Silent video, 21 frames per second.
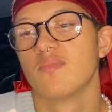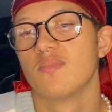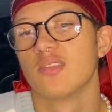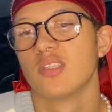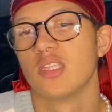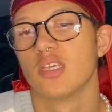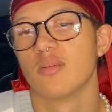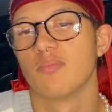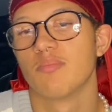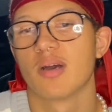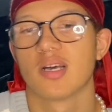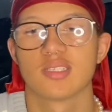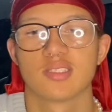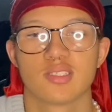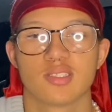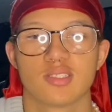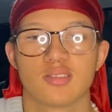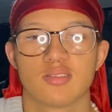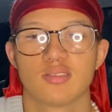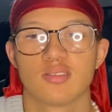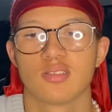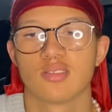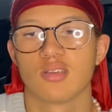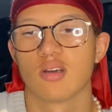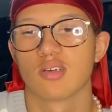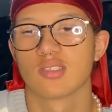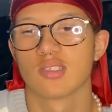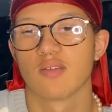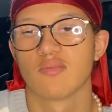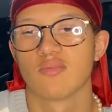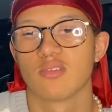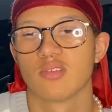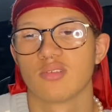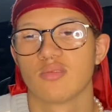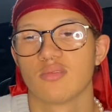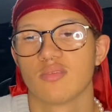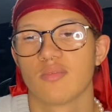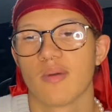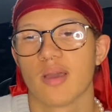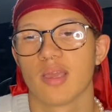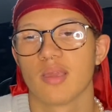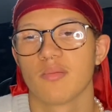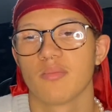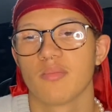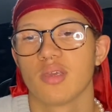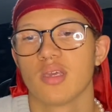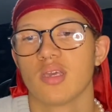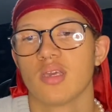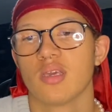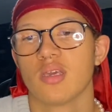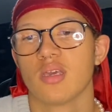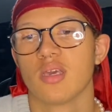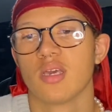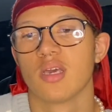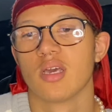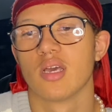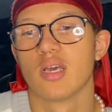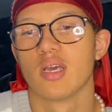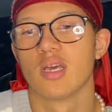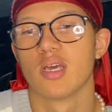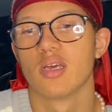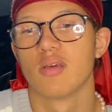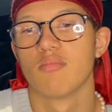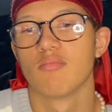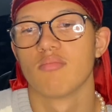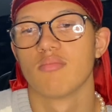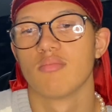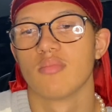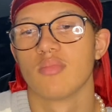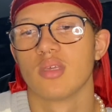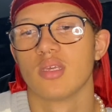the past songs I've done by him,